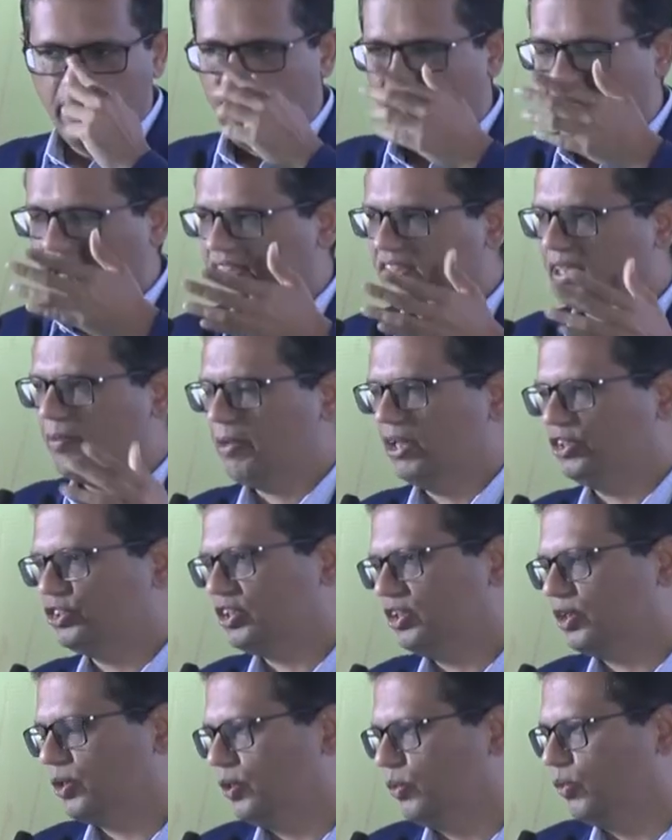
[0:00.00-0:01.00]
As I
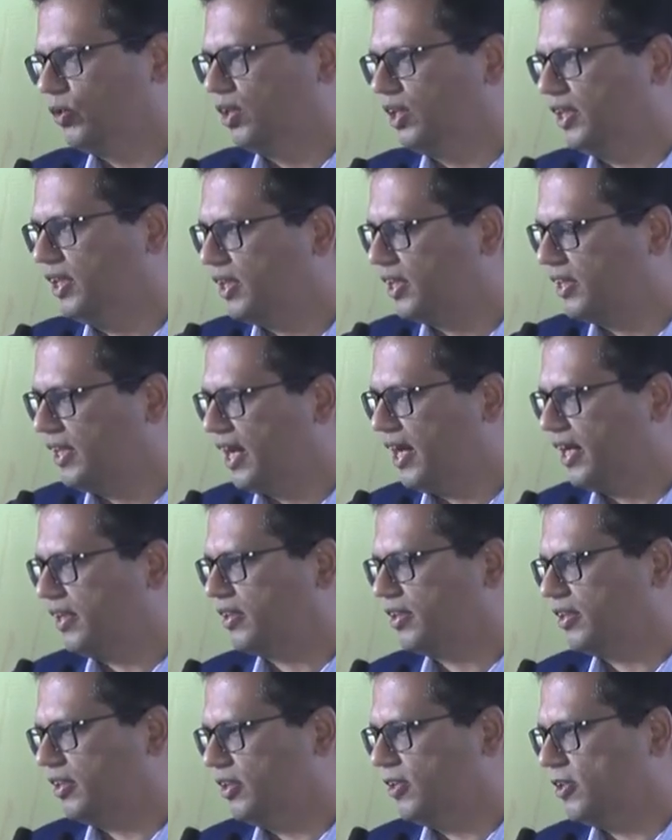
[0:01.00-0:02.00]
mentioned to you earlier
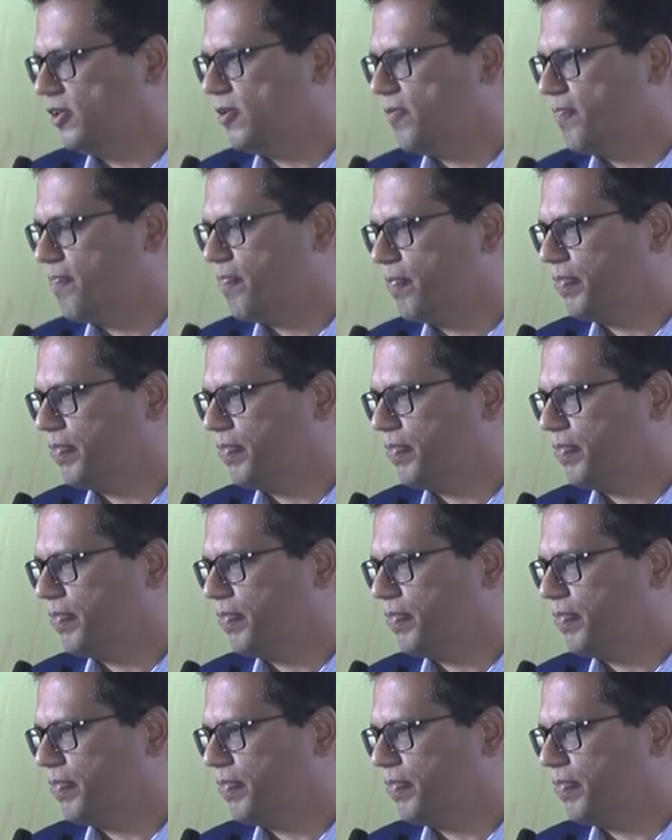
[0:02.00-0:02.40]
that uh,